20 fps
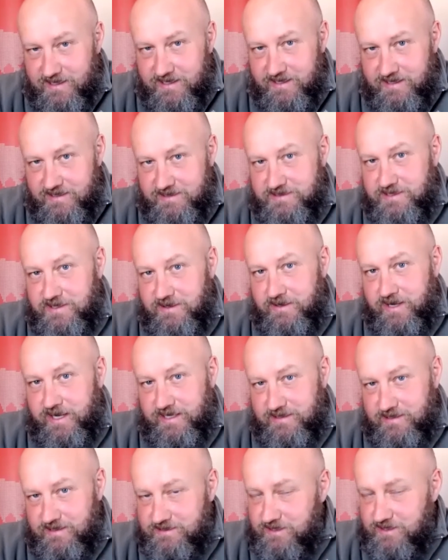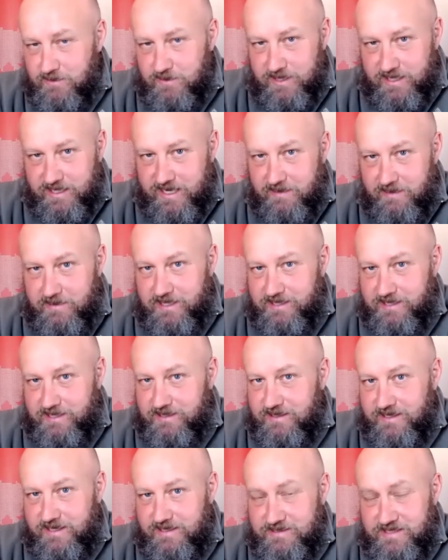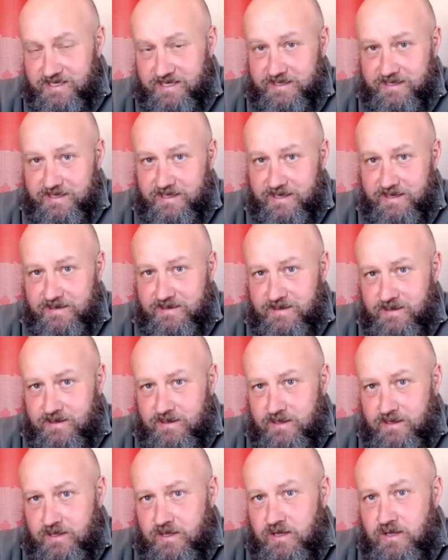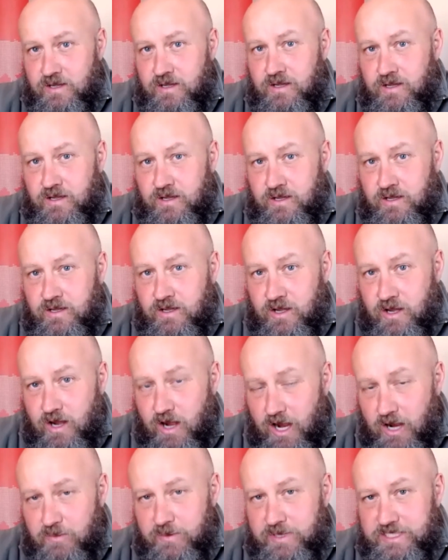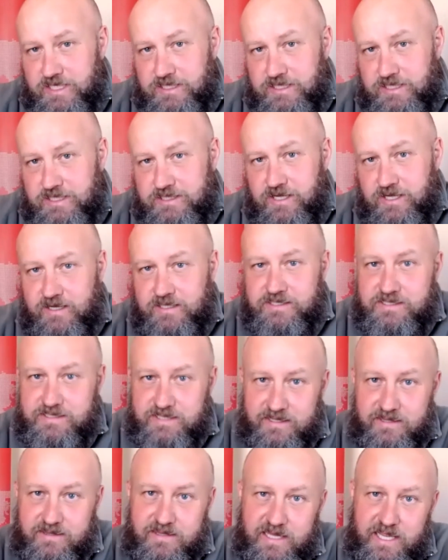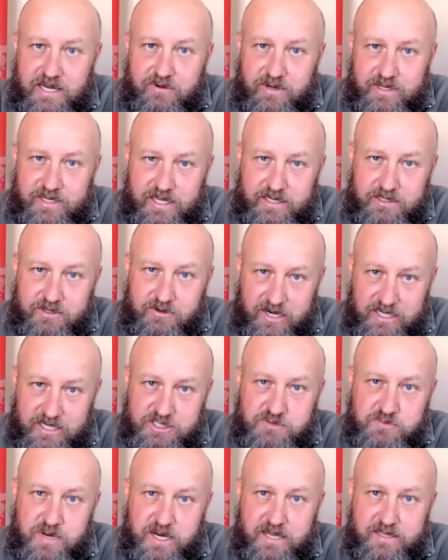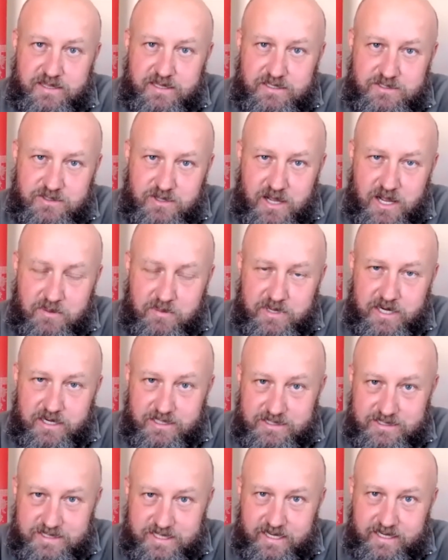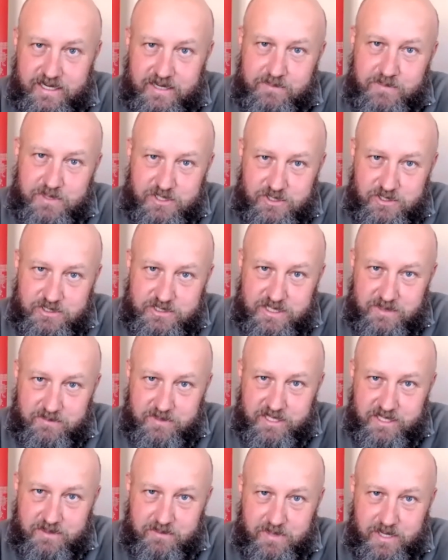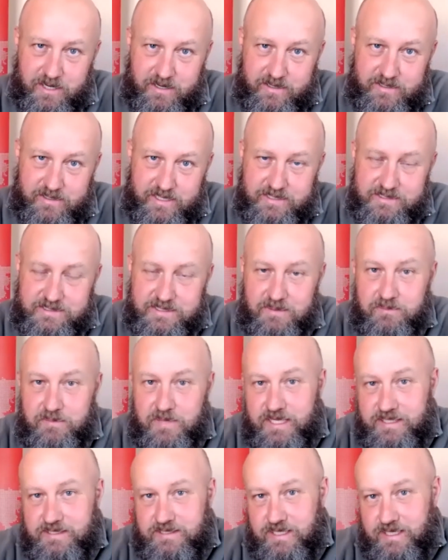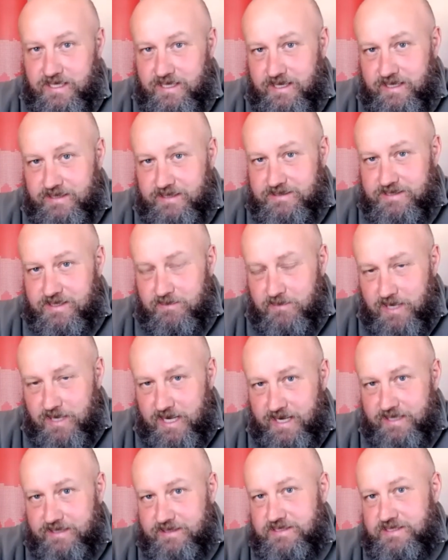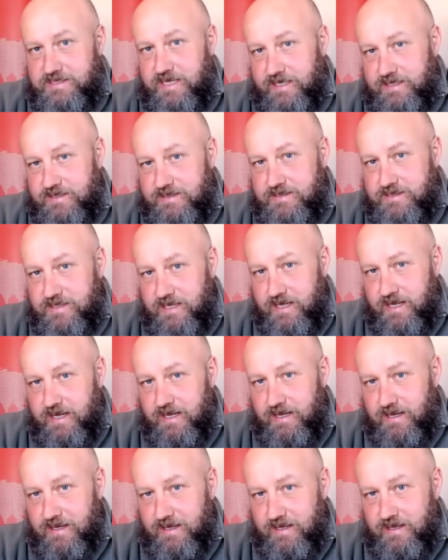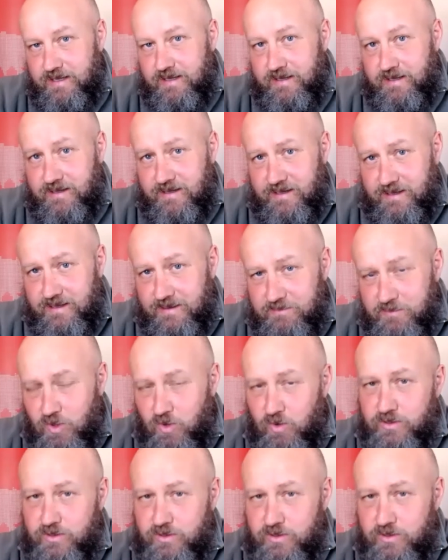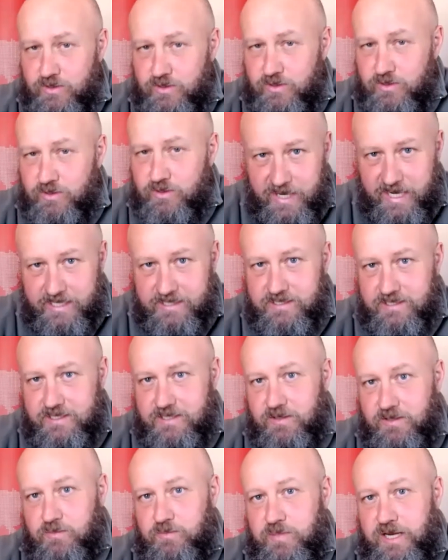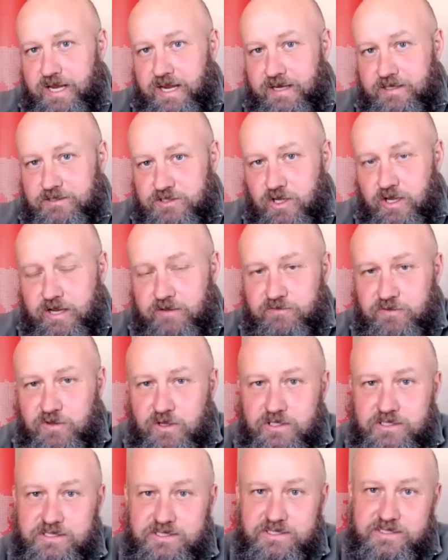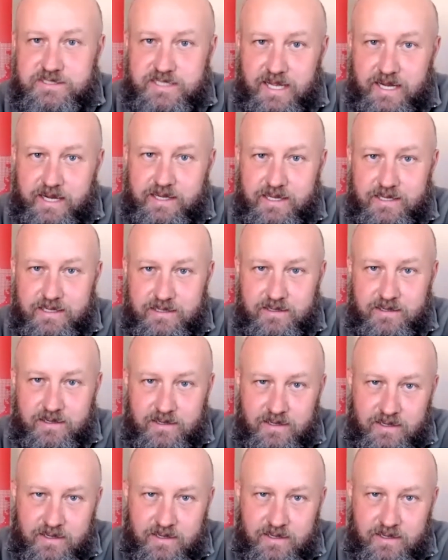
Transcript: is correct, there's no one coming the next decade. Are we just going to sit there and get crushed by this, or are we going to stand up and do something about it? It's a mindset more than a practical plan. So if you're stuck in